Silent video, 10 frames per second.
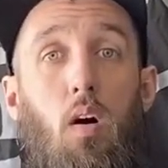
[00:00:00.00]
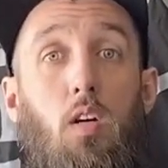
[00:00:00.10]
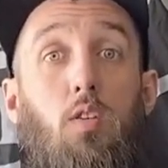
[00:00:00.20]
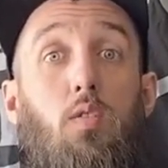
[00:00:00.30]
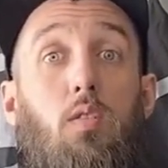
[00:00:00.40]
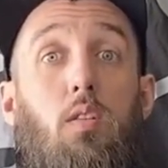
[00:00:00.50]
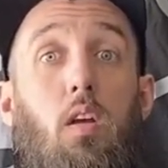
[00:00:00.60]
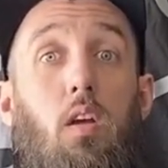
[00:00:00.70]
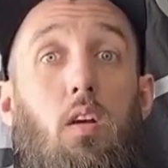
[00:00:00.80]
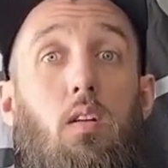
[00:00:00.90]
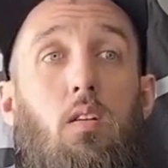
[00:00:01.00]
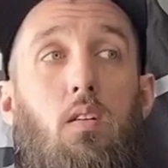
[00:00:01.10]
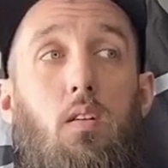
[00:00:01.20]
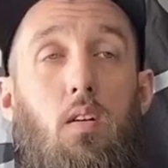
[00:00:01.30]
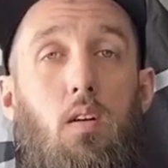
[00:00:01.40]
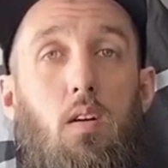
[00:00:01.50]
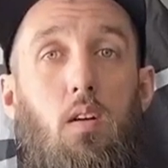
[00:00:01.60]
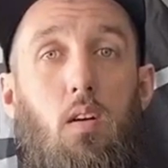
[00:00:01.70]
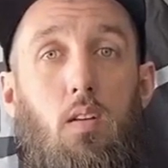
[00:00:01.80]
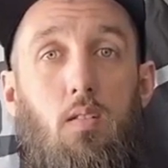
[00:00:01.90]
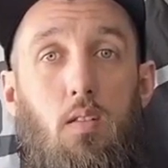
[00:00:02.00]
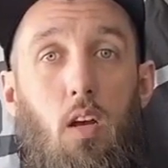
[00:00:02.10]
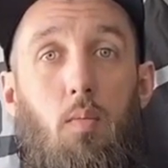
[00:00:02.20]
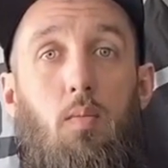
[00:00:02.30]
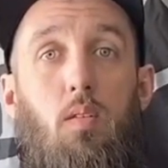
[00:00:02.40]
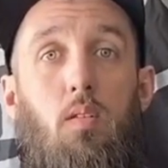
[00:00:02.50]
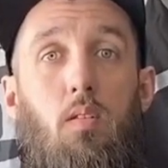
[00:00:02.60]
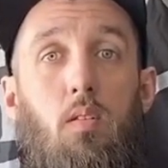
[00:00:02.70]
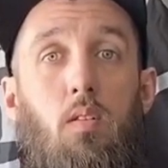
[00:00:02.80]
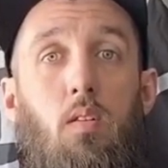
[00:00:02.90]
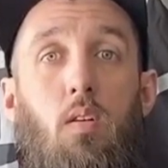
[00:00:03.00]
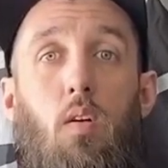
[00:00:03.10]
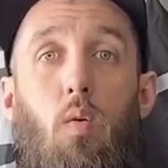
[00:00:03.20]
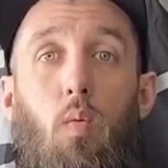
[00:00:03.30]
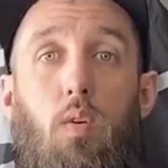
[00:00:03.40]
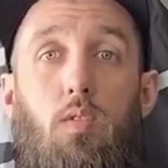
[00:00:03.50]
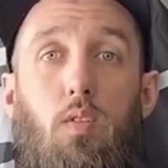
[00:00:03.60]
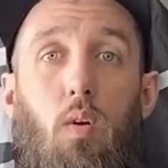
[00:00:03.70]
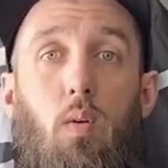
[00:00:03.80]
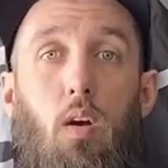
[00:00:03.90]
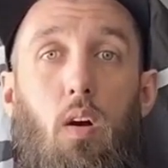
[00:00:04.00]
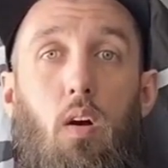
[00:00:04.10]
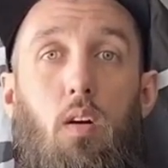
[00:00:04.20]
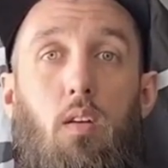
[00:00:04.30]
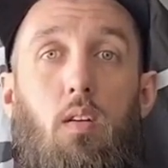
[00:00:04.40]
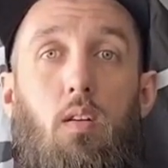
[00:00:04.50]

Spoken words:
understand, accept what is going on.